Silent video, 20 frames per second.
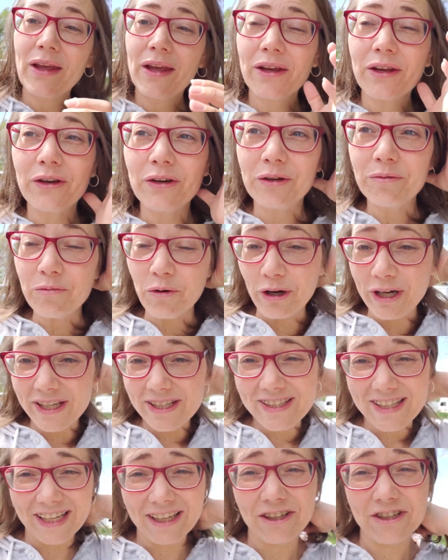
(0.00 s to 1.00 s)
Good morning,
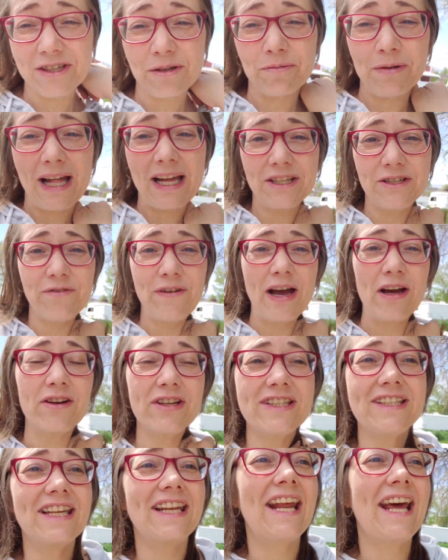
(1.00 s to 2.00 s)
Seekers. I'm glad you found
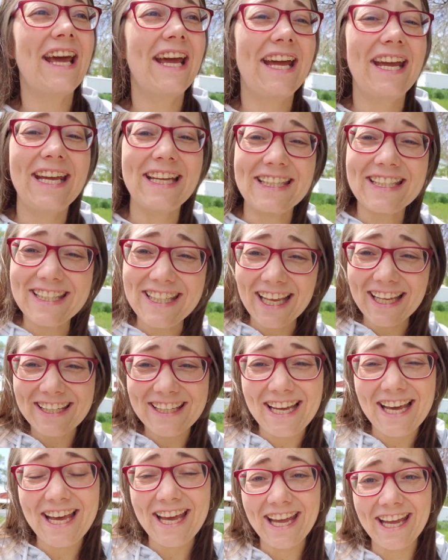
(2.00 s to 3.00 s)
us today. It's
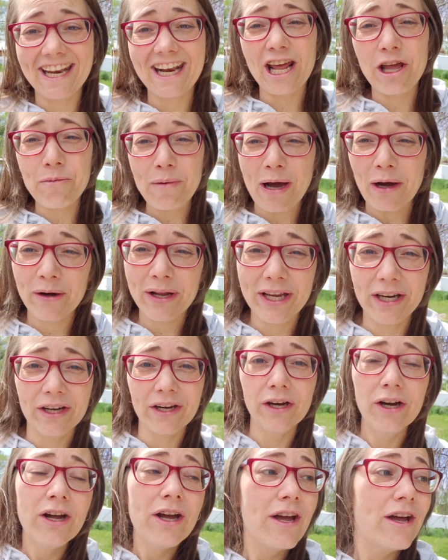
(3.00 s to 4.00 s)
Sunday, and I'm out
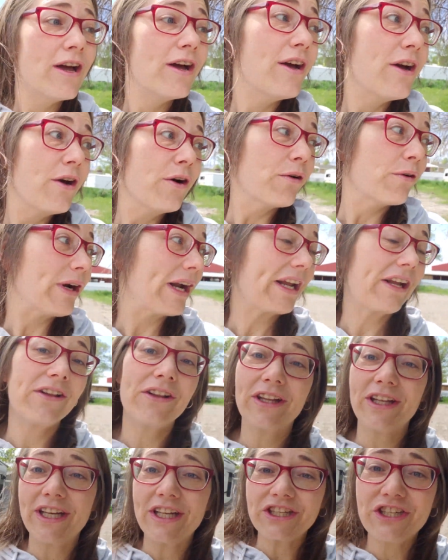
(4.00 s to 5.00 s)
here wrangling a